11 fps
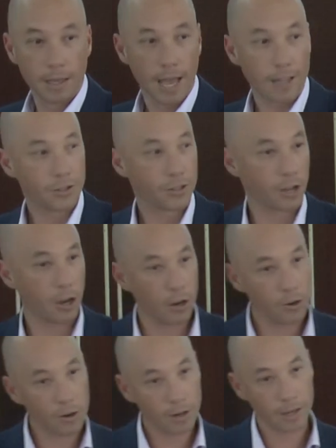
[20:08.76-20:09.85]
And
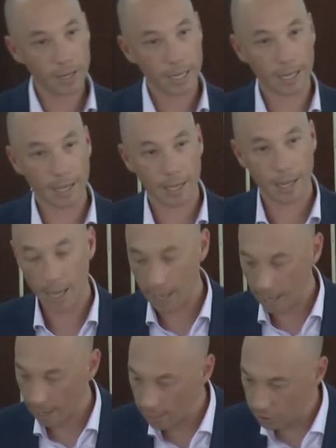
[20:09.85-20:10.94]
so,
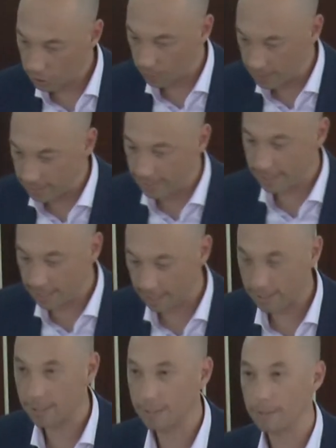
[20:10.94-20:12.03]
at age
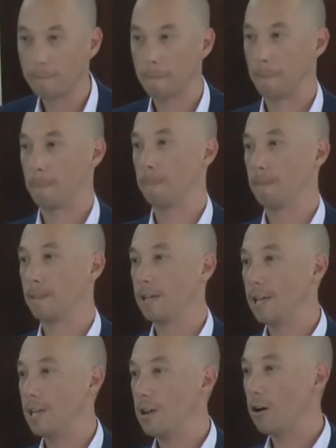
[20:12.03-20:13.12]
26,
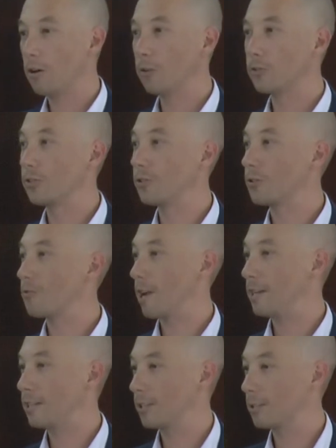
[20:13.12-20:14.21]
he holds the
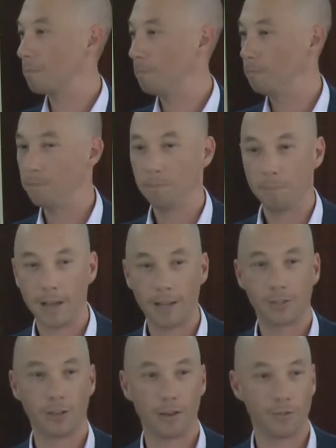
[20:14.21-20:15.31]
greatest
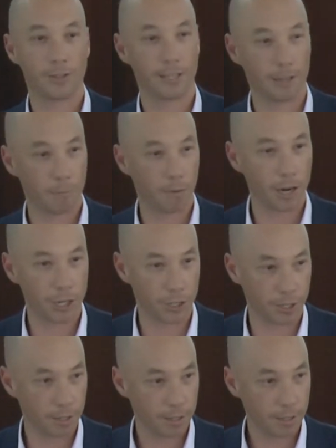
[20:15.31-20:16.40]
Passover
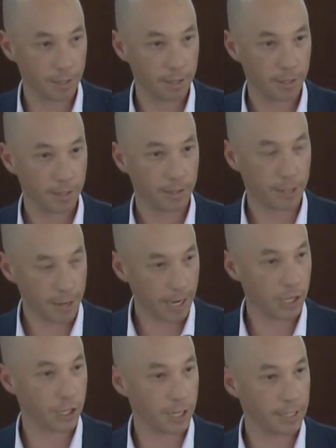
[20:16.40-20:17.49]
celebration the
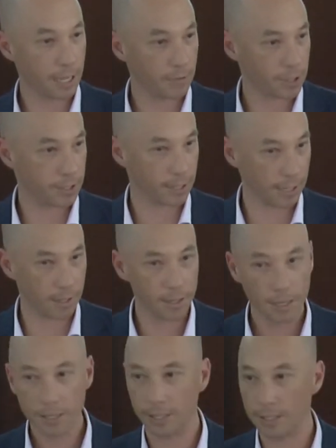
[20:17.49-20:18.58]
nation has ever seen
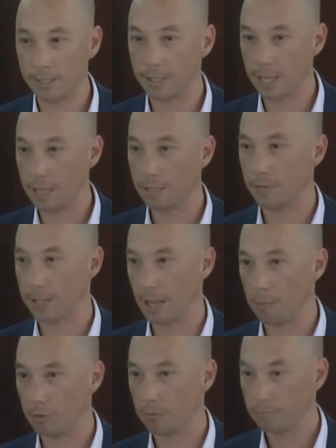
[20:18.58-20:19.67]
since the days of Samuel.